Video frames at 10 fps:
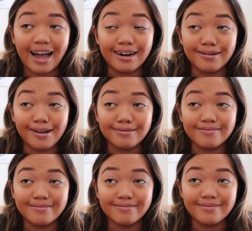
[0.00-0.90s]
I don't know
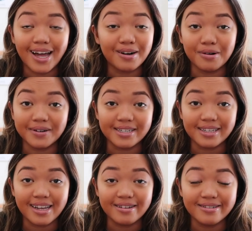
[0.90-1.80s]
I don't know what
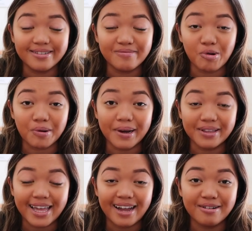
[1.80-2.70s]
to say more
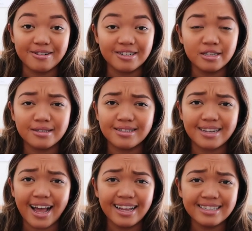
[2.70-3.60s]
about that.
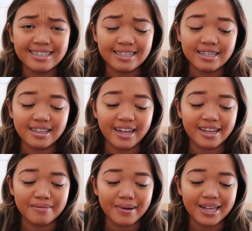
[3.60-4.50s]
Just, I didn't
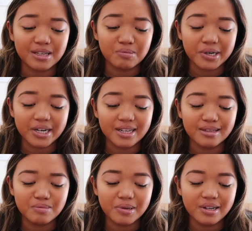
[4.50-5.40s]
like my
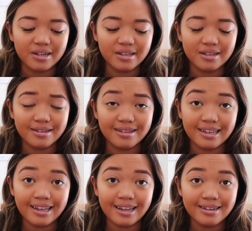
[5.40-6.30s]
experience, but
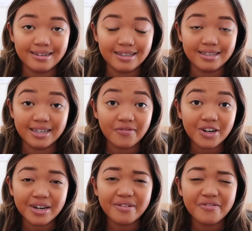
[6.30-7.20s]
again, it's
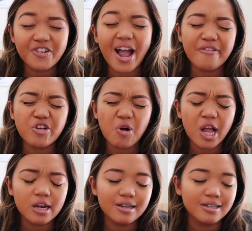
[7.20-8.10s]
different for everyone.